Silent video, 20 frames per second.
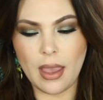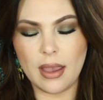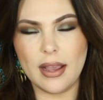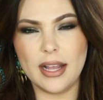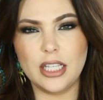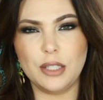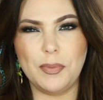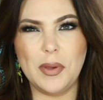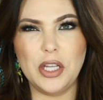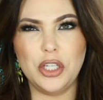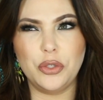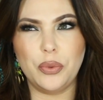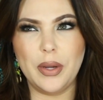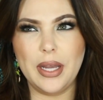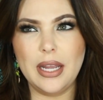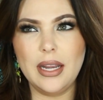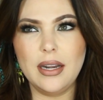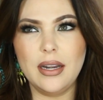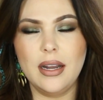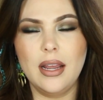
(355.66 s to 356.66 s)
it's
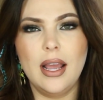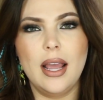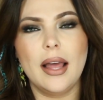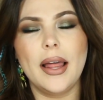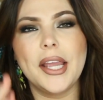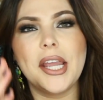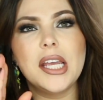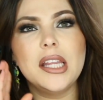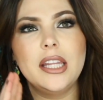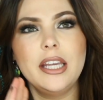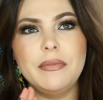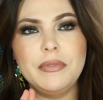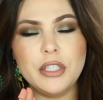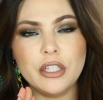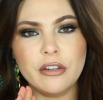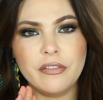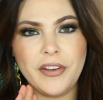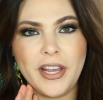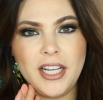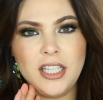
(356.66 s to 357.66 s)
between, like, it leaves
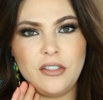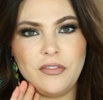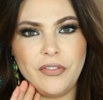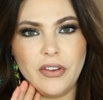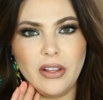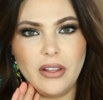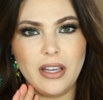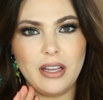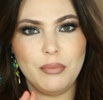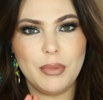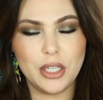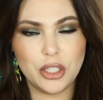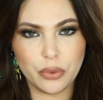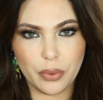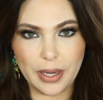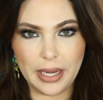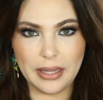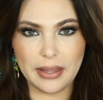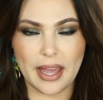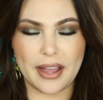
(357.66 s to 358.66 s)
your face feeling
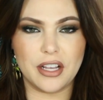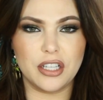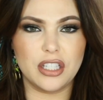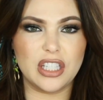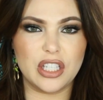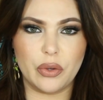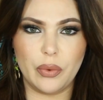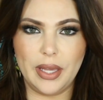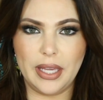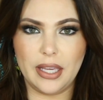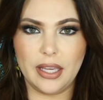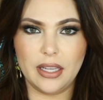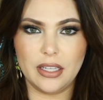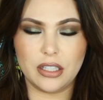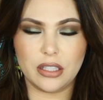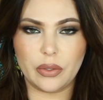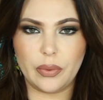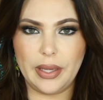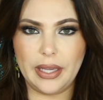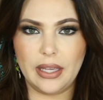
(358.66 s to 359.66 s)
between like
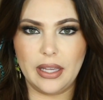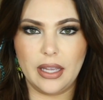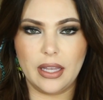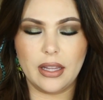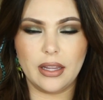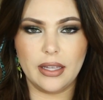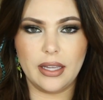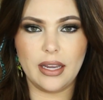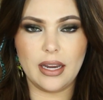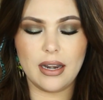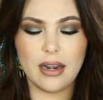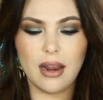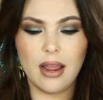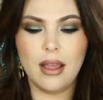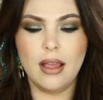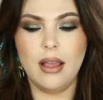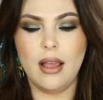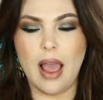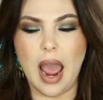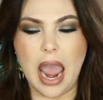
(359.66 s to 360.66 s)
squeaky clean
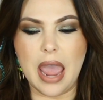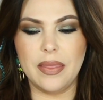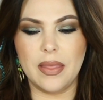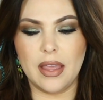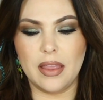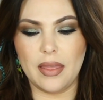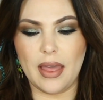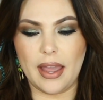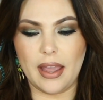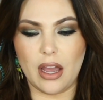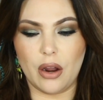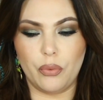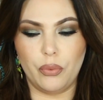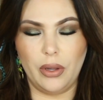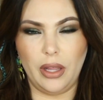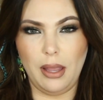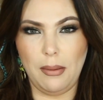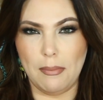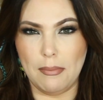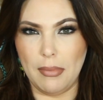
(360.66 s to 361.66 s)
and then like a
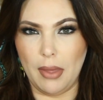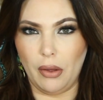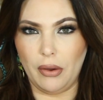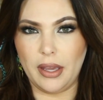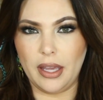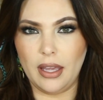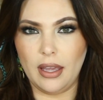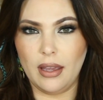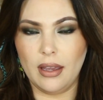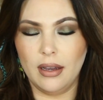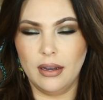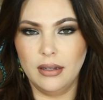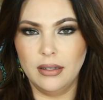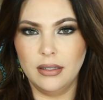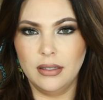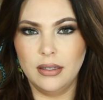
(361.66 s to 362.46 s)
really milky